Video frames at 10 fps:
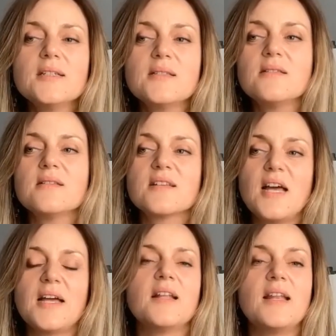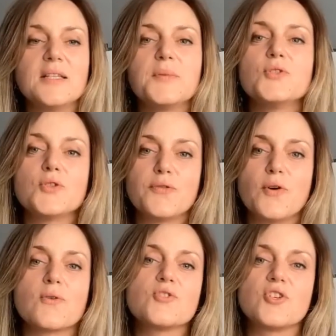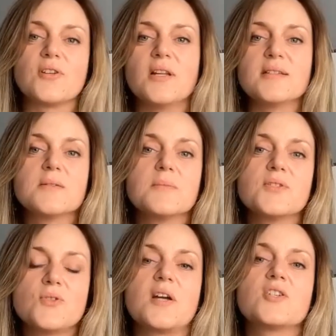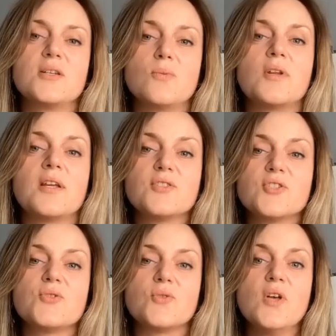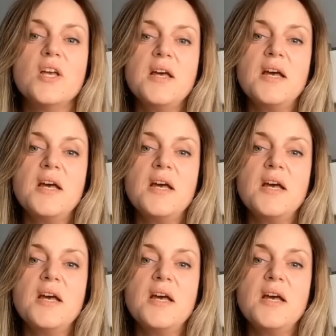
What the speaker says: this kind of led me to the photojournalism and to actually wanting to do